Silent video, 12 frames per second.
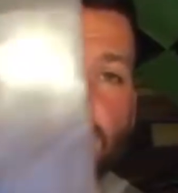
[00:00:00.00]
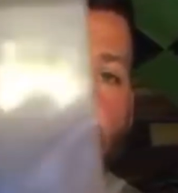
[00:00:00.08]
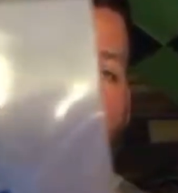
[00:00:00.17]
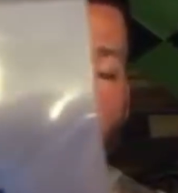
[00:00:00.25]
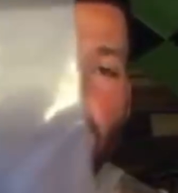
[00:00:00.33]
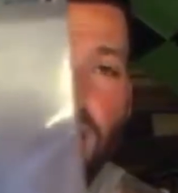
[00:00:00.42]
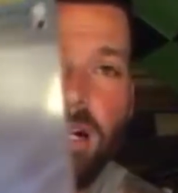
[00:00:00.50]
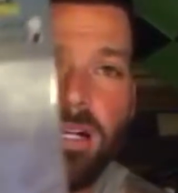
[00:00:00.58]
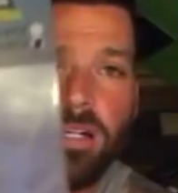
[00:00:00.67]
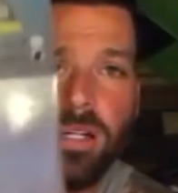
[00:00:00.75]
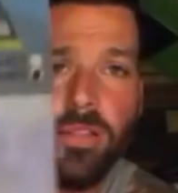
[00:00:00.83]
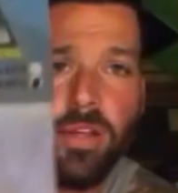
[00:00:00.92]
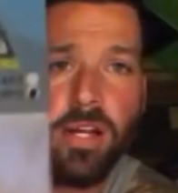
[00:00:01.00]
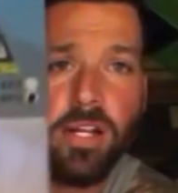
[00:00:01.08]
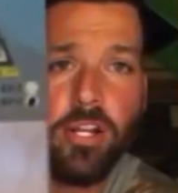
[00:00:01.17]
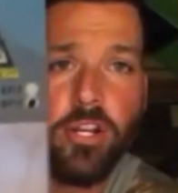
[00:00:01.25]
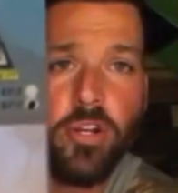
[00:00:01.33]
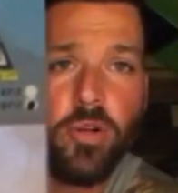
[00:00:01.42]
Are the
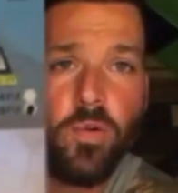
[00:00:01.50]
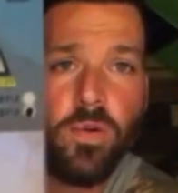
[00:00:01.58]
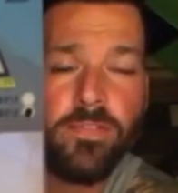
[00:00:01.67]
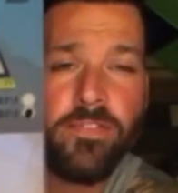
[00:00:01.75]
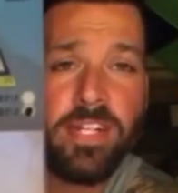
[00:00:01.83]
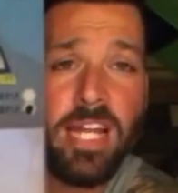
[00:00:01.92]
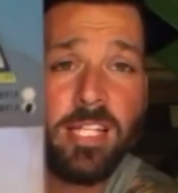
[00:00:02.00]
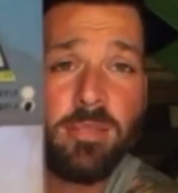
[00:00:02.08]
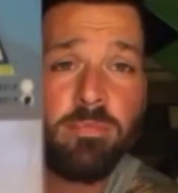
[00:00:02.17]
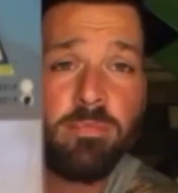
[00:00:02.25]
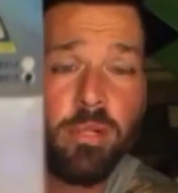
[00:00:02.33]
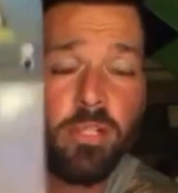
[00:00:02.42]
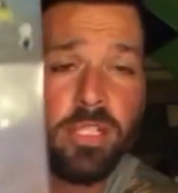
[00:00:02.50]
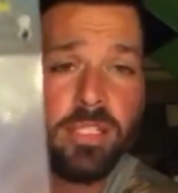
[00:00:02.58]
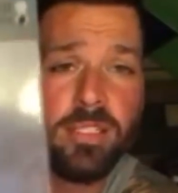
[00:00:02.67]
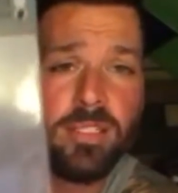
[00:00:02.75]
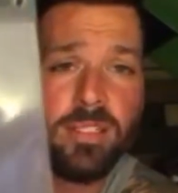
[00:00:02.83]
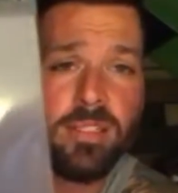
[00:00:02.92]
new Finesse
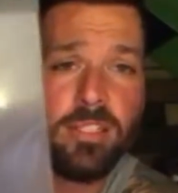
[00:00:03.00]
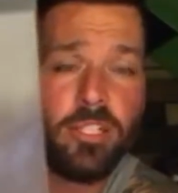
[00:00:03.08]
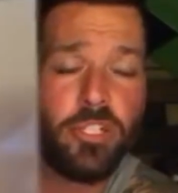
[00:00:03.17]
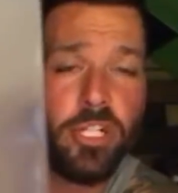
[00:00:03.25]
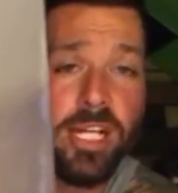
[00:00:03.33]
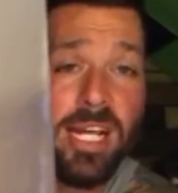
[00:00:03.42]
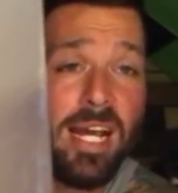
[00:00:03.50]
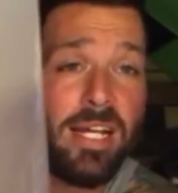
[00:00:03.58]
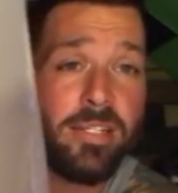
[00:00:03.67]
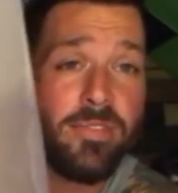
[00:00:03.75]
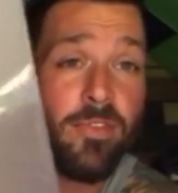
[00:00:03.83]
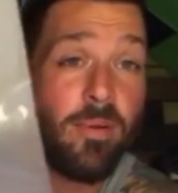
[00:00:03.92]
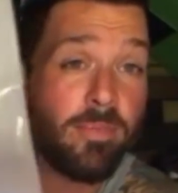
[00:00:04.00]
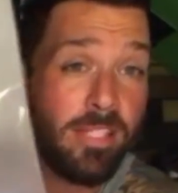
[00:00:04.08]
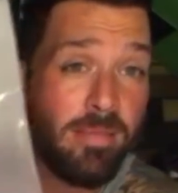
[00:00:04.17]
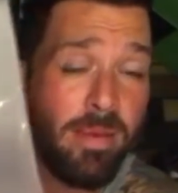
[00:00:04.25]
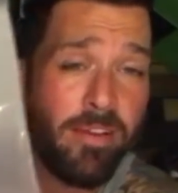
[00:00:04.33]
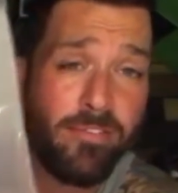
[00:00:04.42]
Bullets jig heads from
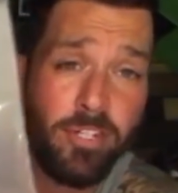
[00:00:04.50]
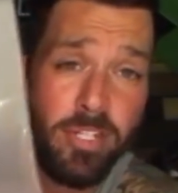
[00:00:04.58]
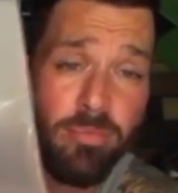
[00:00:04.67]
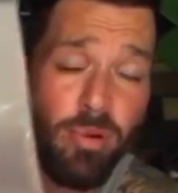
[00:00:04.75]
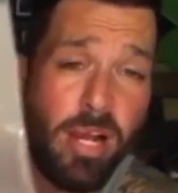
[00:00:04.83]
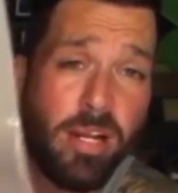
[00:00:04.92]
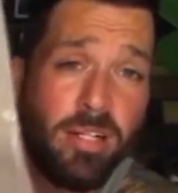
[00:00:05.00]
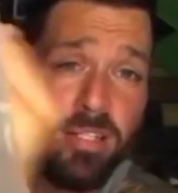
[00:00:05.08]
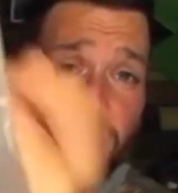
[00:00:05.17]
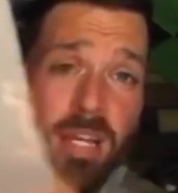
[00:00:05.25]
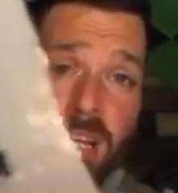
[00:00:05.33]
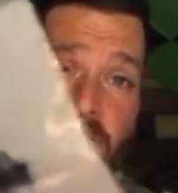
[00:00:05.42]
Z-Man Fishing Products.